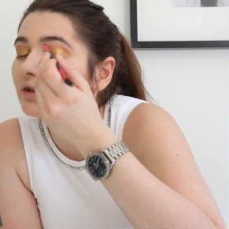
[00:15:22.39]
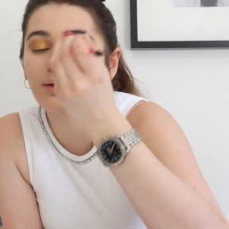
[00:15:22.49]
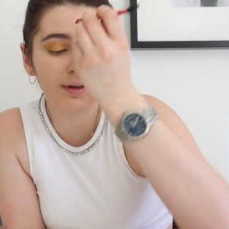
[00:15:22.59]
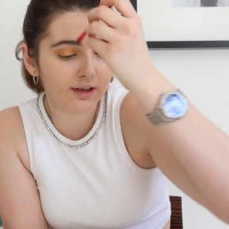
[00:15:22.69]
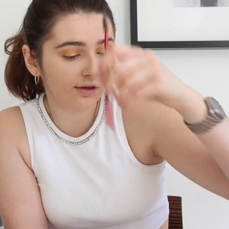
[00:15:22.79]

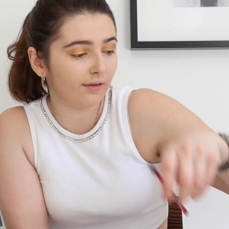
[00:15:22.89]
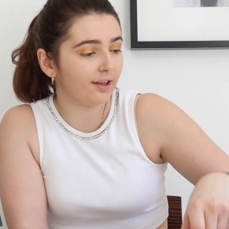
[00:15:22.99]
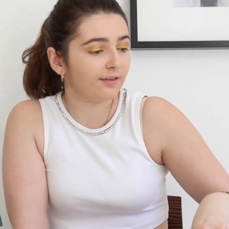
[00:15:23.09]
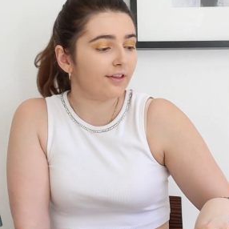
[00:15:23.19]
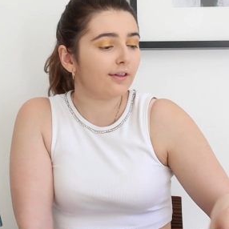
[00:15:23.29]
Just making sure
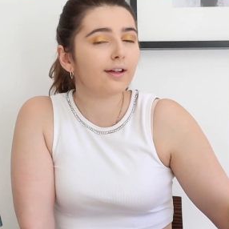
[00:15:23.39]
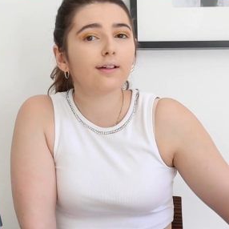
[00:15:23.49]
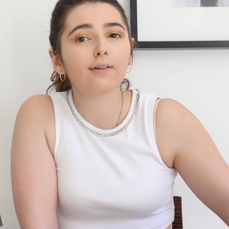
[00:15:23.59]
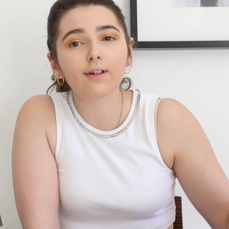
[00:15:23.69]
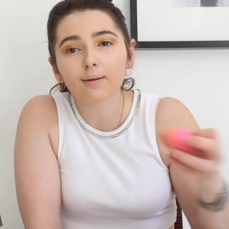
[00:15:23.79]
that it's filled
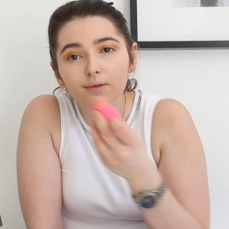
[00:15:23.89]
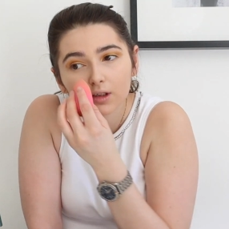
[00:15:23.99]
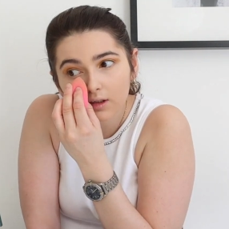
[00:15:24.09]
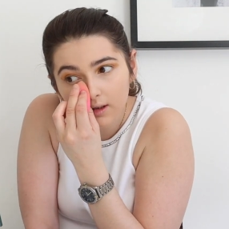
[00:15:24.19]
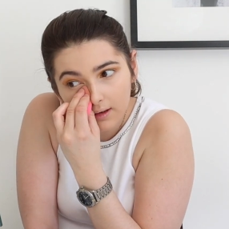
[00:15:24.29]
in, and then I'm
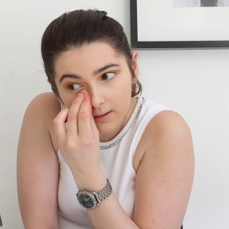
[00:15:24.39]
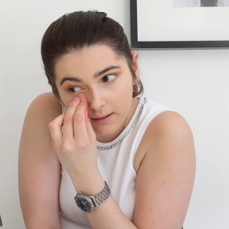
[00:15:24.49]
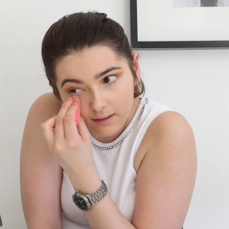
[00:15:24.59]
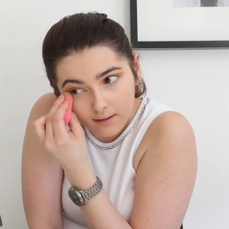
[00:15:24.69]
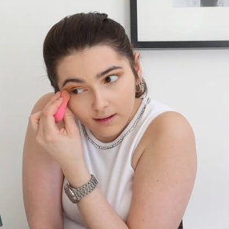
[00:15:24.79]
just gonna
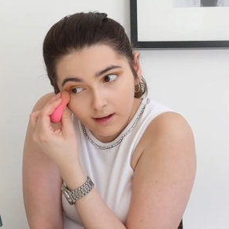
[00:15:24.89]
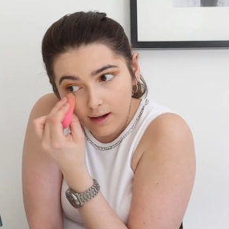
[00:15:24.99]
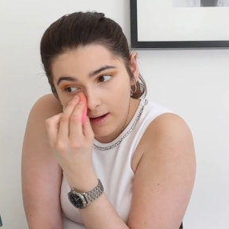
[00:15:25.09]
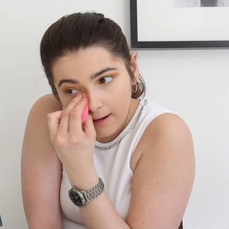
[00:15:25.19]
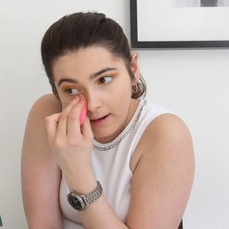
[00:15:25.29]

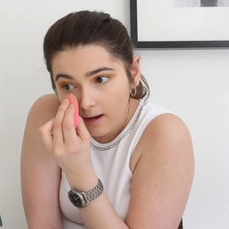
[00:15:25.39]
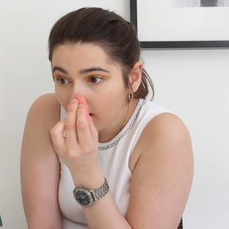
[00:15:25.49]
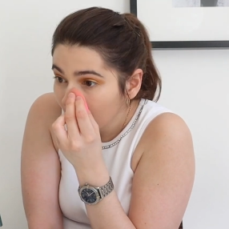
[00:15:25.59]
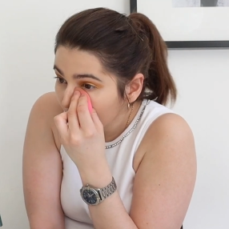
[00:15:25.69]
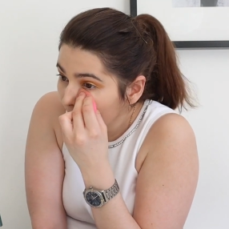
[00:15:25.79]

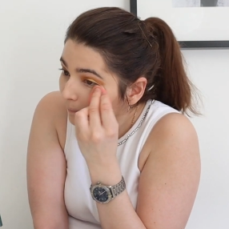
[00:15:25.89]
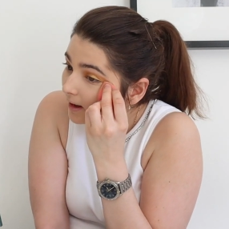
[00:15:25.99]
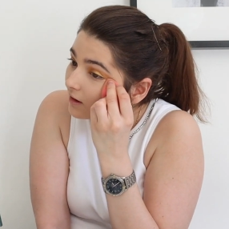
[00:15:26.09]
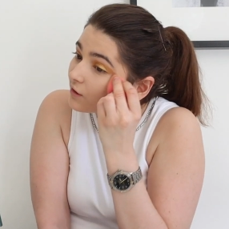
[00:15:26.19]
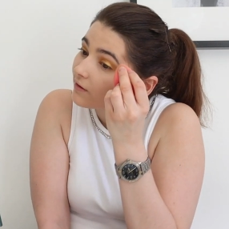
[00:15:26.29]

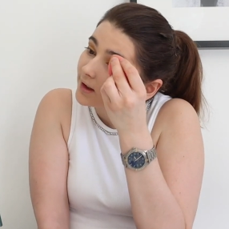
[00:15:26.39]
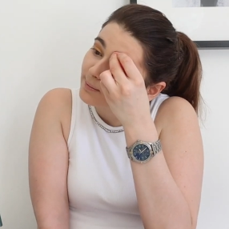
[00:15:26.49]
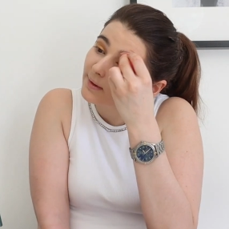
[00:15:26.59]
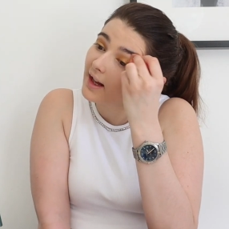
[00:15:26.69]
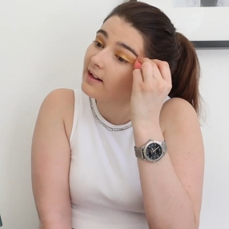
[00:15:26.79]
making sure it's
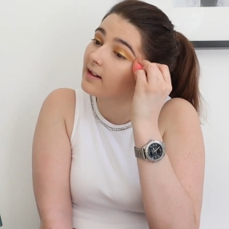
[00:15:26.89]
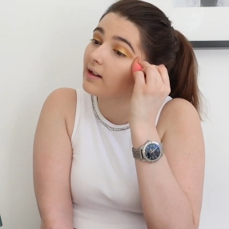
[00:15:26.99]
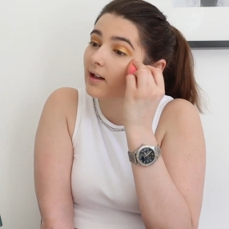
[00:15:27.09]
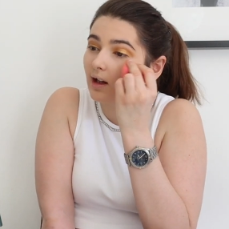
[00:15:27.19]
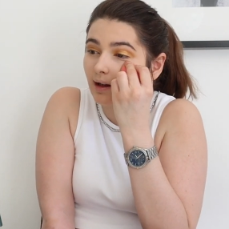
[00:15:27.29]
blended
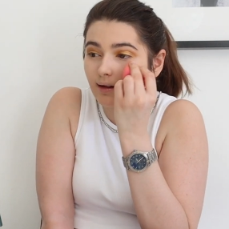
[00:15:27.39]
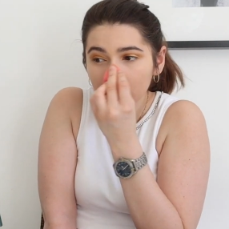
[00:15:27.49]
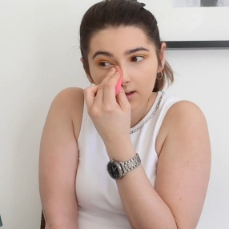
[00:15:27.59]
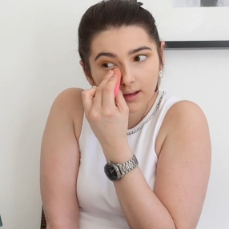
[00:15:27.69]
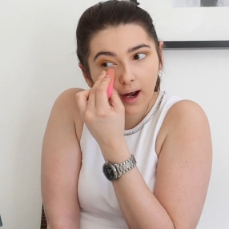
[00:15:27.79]

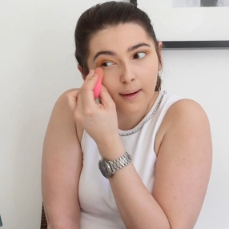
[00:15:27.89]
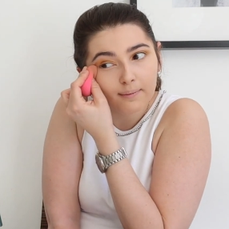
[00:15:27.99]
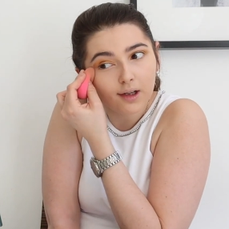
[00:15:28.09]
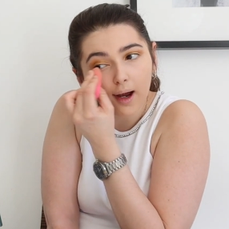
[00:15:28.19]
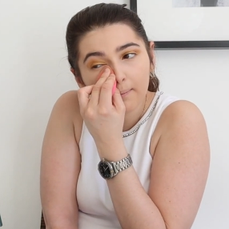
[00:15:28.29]
again. Just
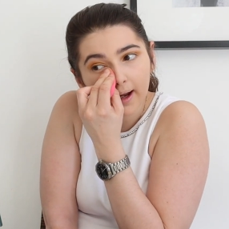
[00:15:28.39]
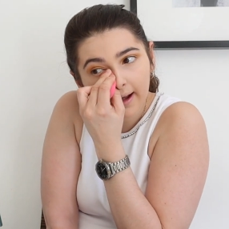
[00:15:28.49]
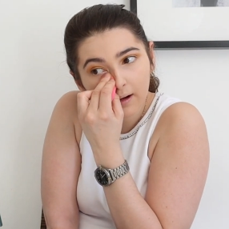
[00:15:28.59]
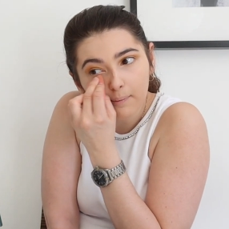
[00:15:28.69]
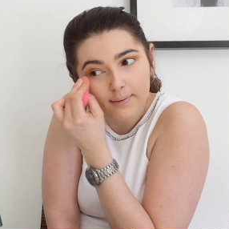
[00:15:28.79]
I'm
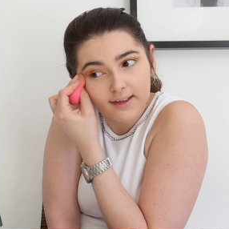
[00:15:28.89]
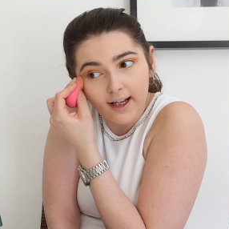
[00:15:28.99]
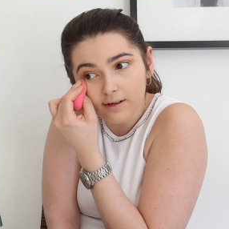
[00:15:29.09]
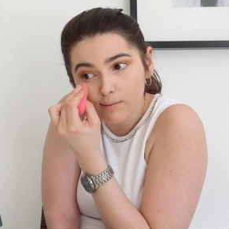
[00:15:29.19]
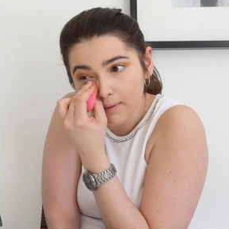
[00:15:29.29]
like
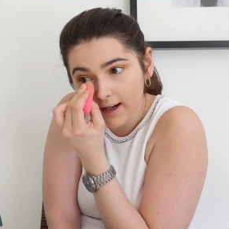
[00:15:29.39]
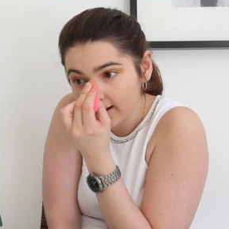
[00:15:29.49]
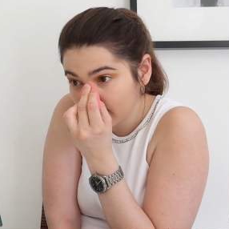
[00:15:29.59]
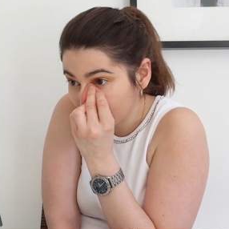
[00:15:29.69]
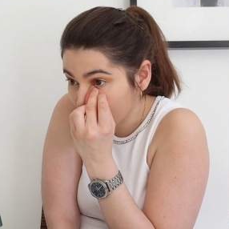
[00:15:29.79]
obsessed with
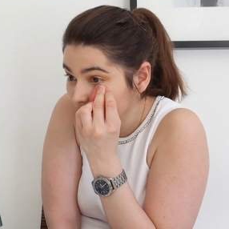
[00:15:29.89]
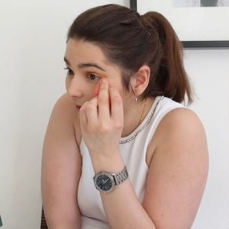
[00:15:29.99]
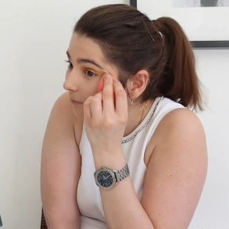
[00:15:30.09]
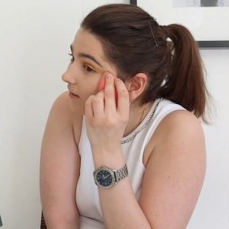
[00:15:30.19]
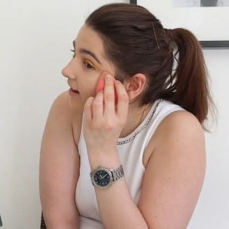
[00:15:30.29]
blending. Like I
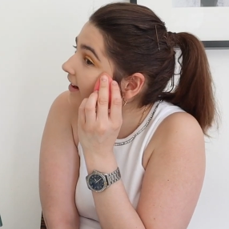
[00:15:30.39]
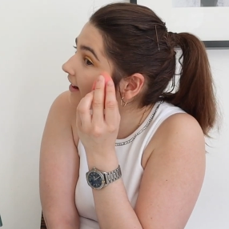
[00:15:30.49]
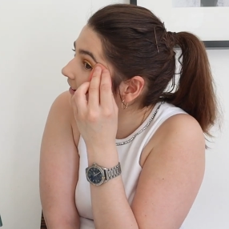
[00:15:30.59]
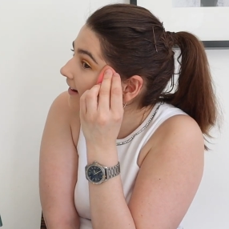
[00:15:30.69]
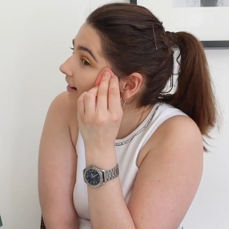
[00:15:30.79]
don't want
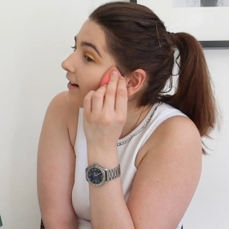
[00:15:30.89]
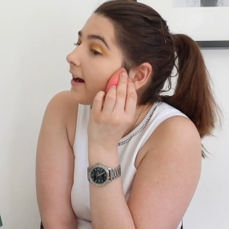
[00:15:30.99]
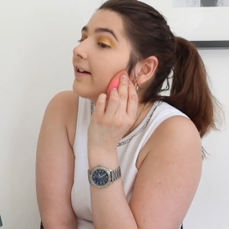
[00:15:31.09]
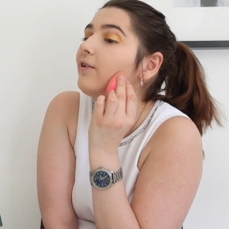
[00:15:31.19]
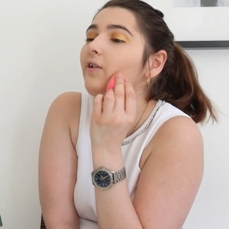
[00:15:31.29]
anything to
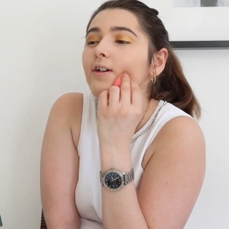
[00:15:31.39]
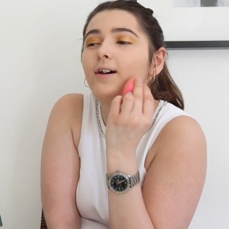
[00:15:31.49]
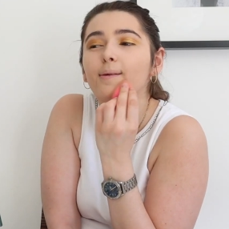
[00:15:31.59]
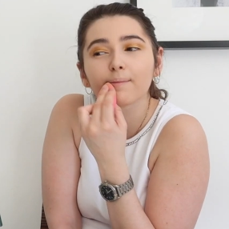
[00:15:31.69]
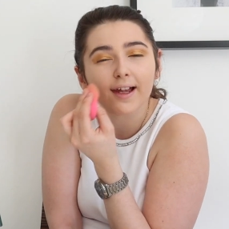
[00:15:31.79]
like not
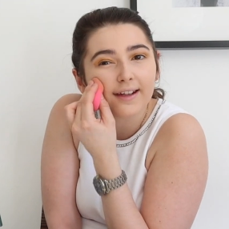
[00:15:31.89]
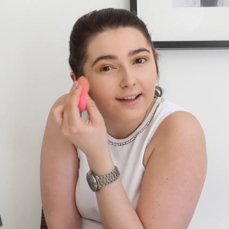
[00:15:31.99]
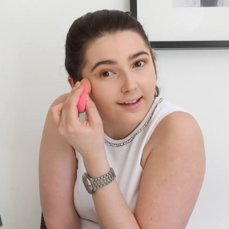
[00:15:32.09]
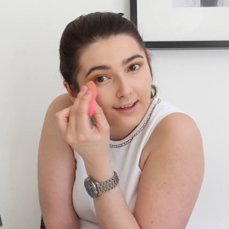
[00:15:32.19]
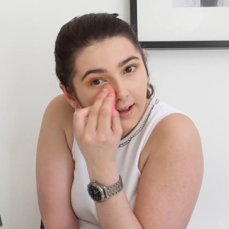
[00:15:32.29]
look
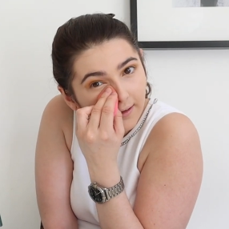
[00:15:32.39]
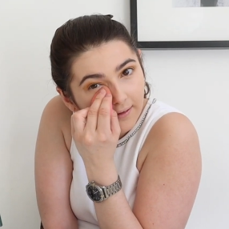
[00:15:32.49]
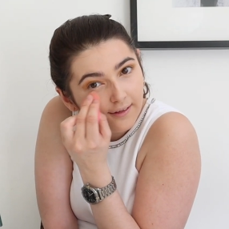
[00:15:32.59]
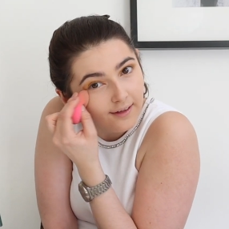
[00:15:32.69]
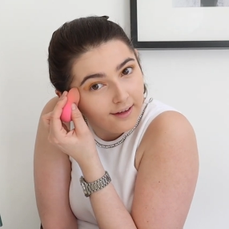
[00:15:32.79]
unblended. So
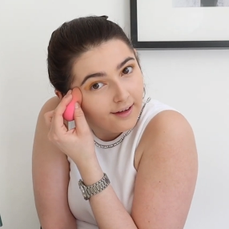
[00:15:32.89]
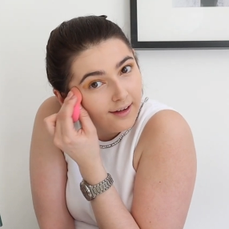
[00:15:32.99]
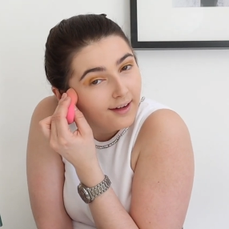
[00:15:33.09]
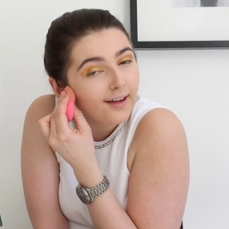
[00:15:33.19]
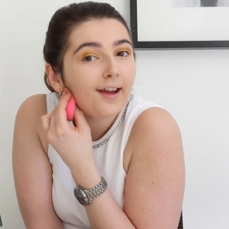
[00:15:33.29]

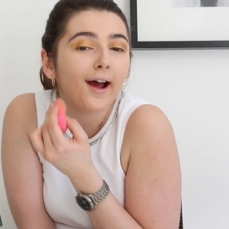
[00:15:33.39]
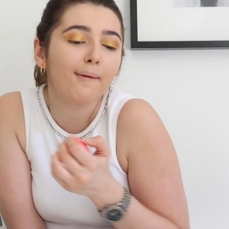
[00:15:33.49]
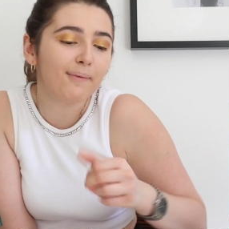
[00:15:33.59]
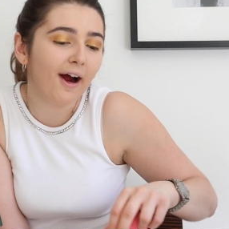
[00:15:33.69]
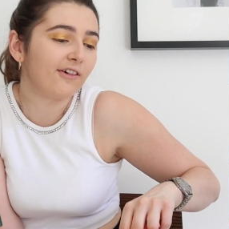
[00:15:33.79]
like
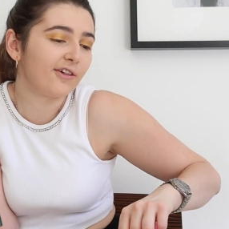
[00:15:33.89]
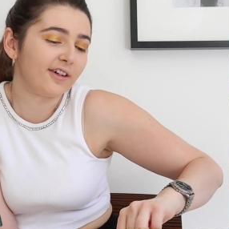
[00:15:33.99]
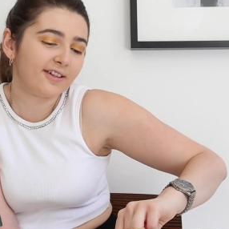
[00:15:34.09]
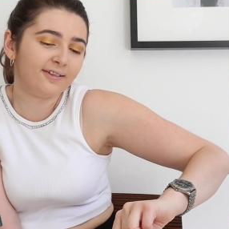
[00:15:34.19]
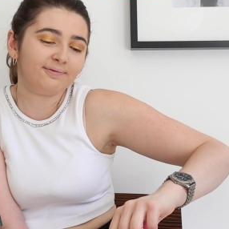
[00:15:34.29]
I'm paranoid.